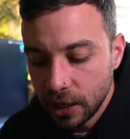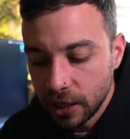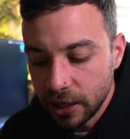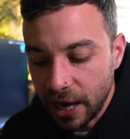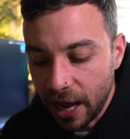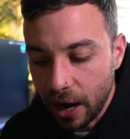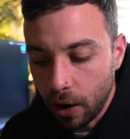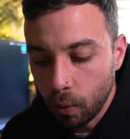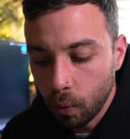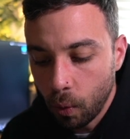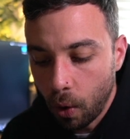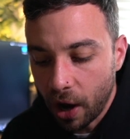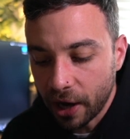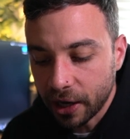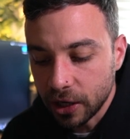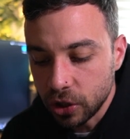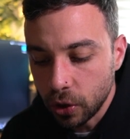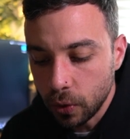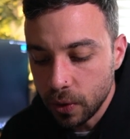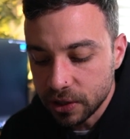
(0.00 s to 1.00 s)
Now, what I
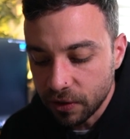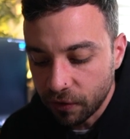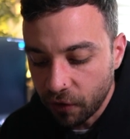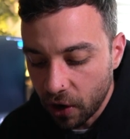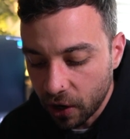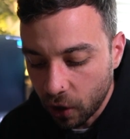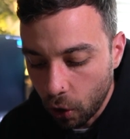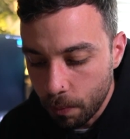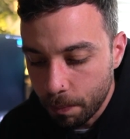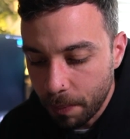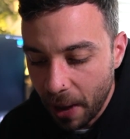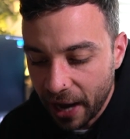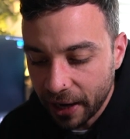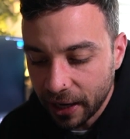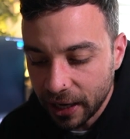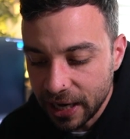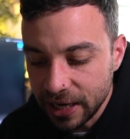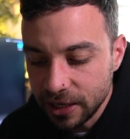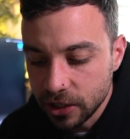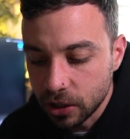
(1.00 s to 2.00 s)
can do is if I go back
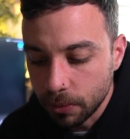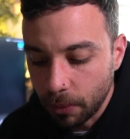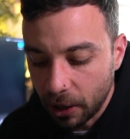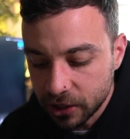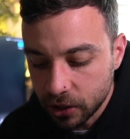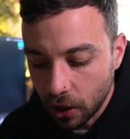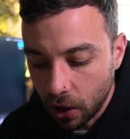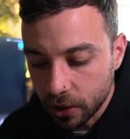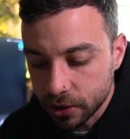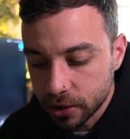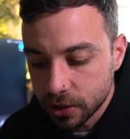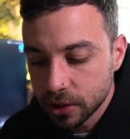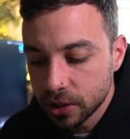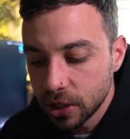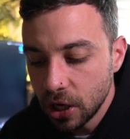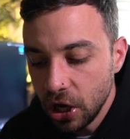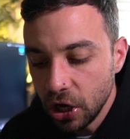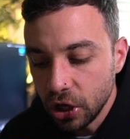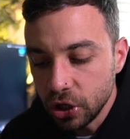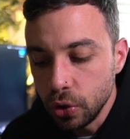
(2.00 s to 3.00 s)
into my tasks,
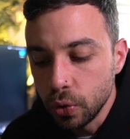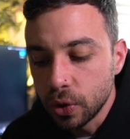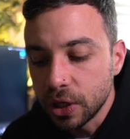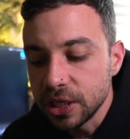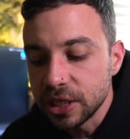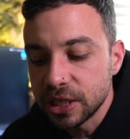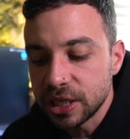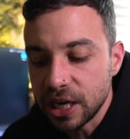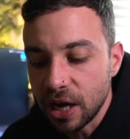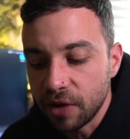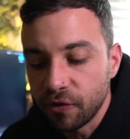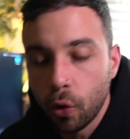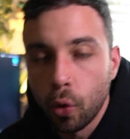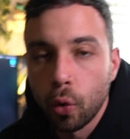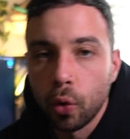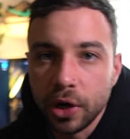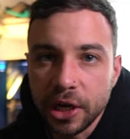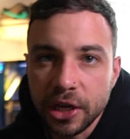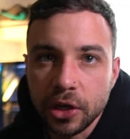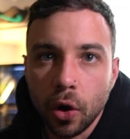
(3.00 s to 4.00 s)
you can see I've
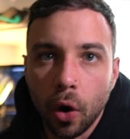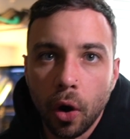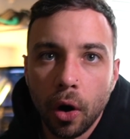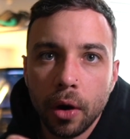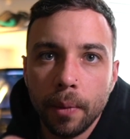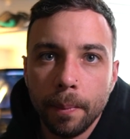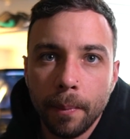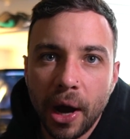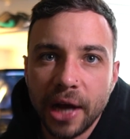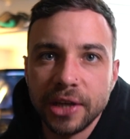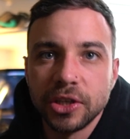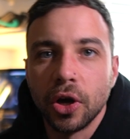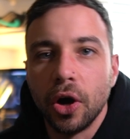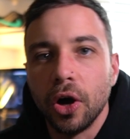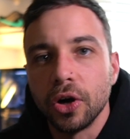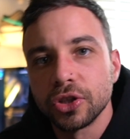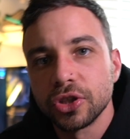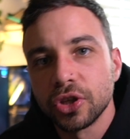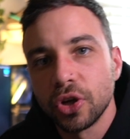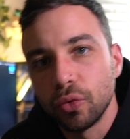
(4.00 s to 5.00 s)
already got my
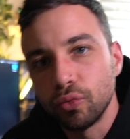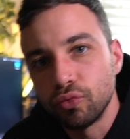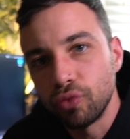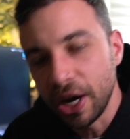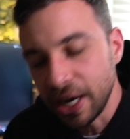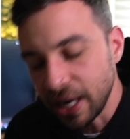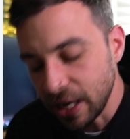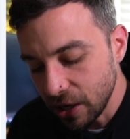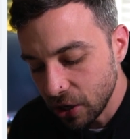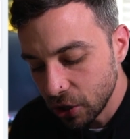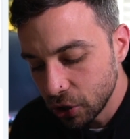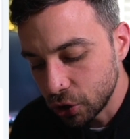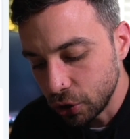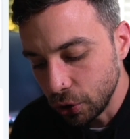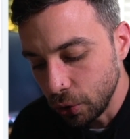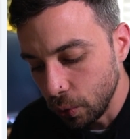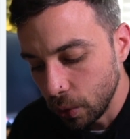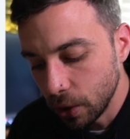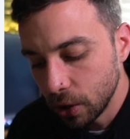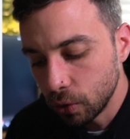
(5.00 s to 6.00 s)
task ready
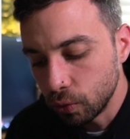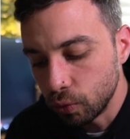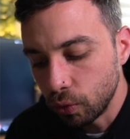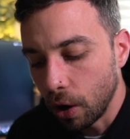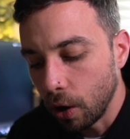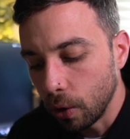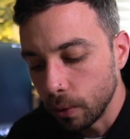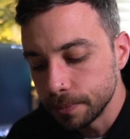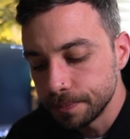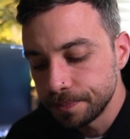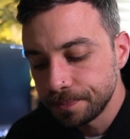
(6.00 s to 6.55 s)
to run.